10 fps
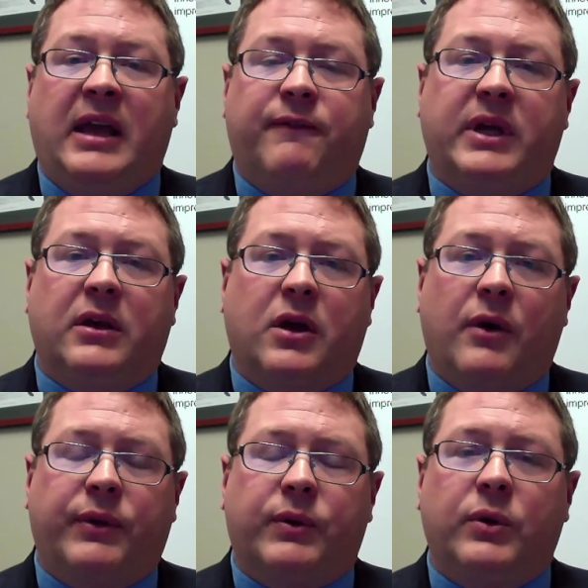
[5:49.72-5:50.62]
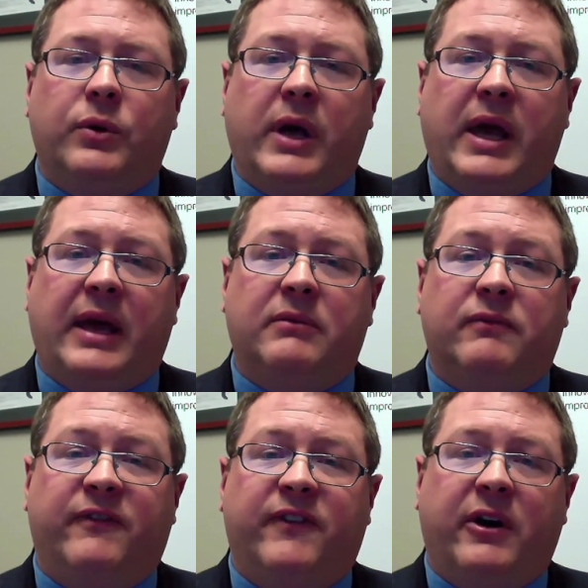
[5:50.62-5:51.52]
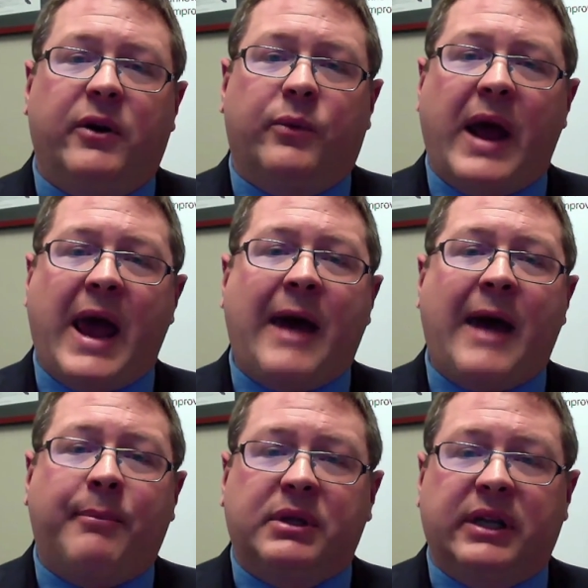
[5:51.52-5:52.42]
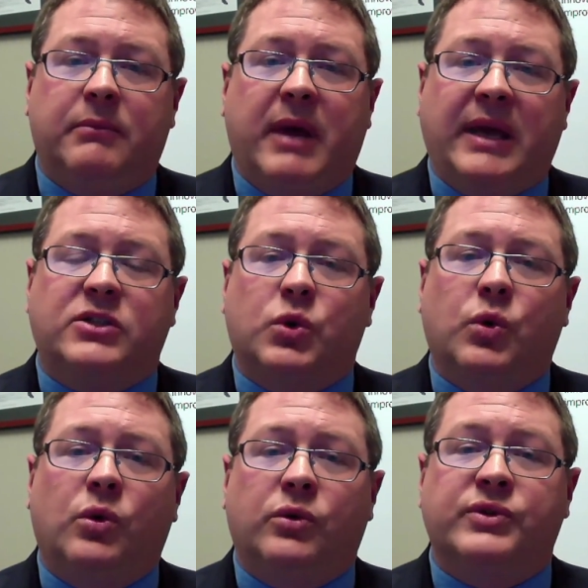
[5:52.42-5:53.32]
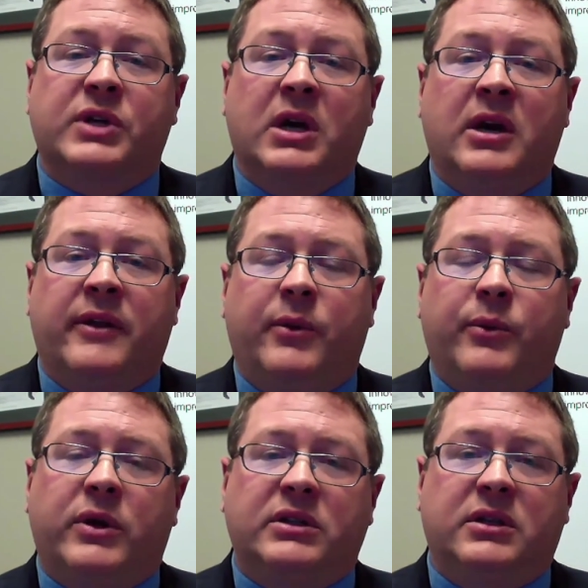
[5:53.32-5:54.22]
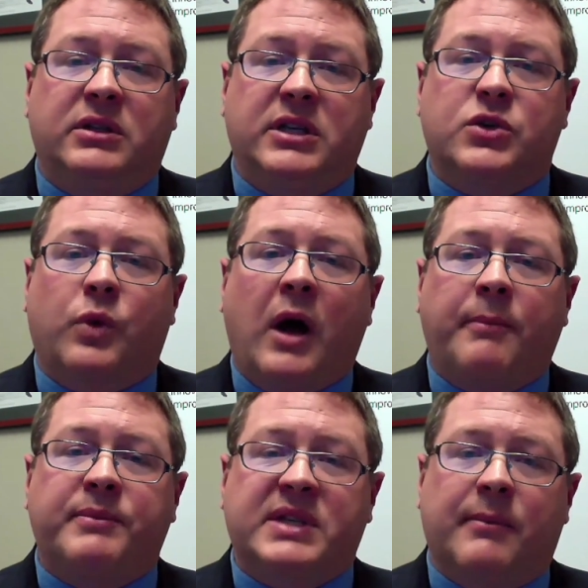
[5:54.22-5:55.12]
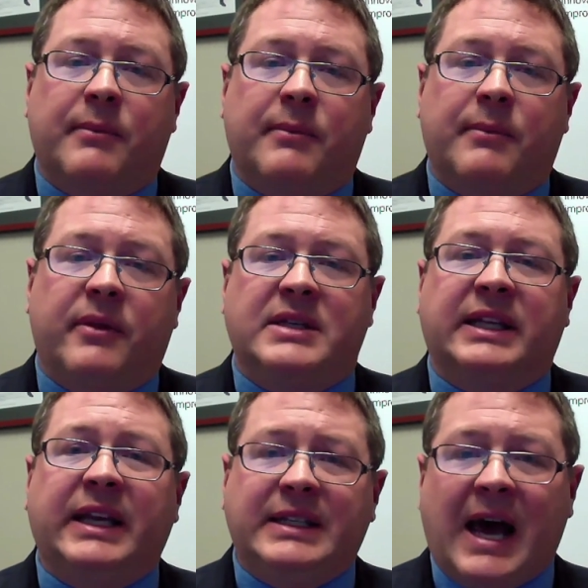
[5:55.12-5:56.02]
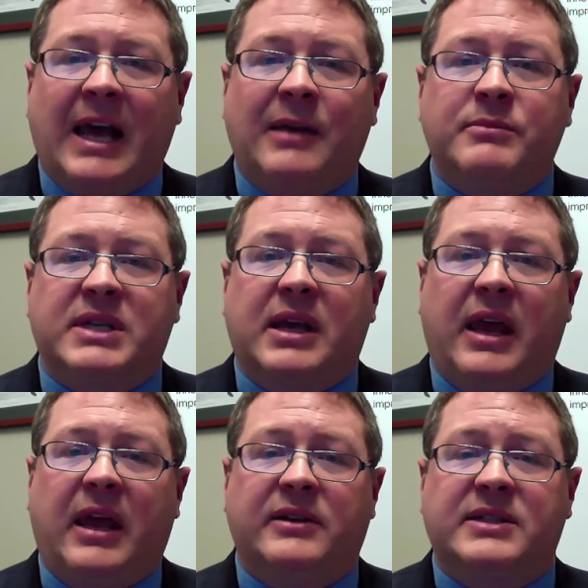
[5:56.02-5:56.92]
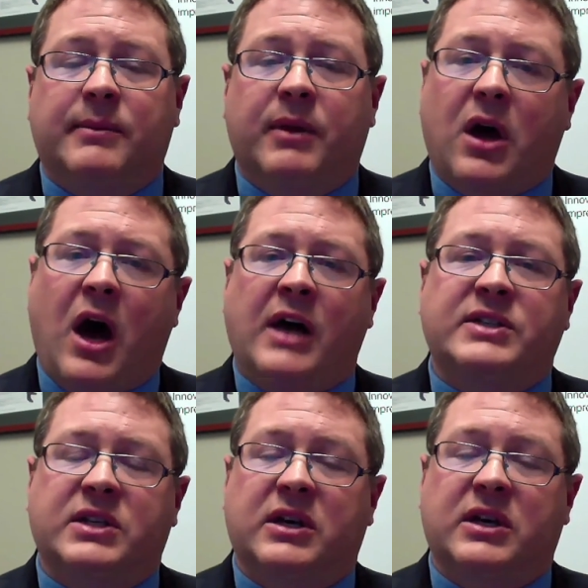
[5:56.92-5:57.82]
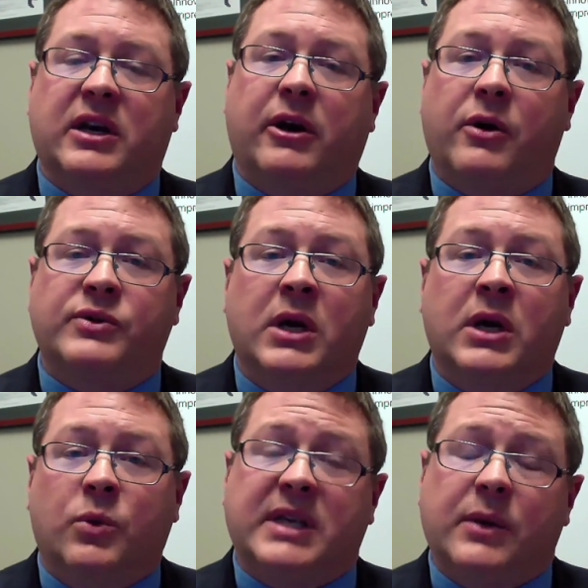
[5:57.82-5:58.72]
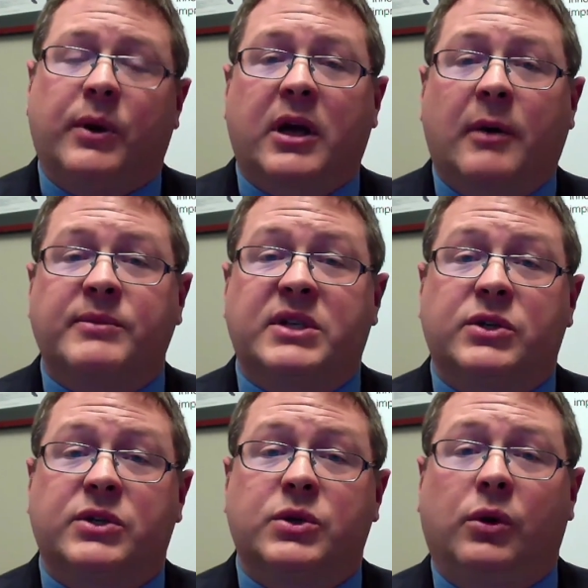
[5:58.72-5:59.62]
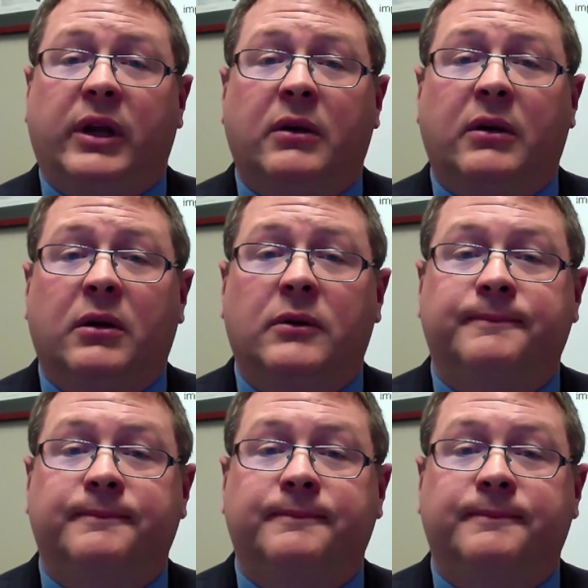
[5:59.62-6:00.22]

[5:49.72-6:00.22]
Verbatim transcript: And if we can go through and very rapidly make tools, then we could disrupt some of these lead times and some of the cost scenarios we see when it comes to tooling.